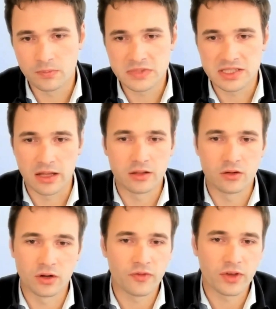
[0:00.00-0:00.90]
send
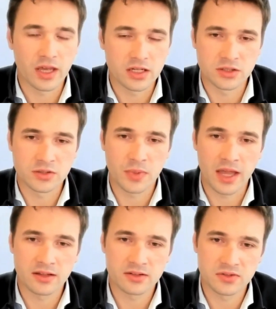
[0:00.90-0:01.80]
notifications
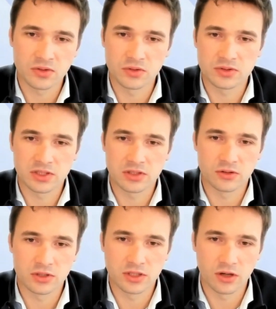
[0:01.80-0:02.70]
back, so
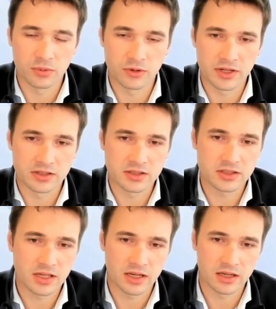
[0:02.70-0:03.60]
security
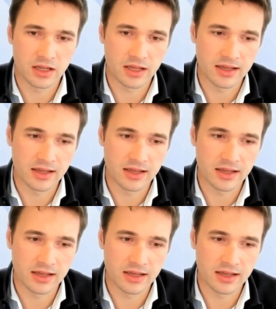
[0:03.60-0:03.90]
operators can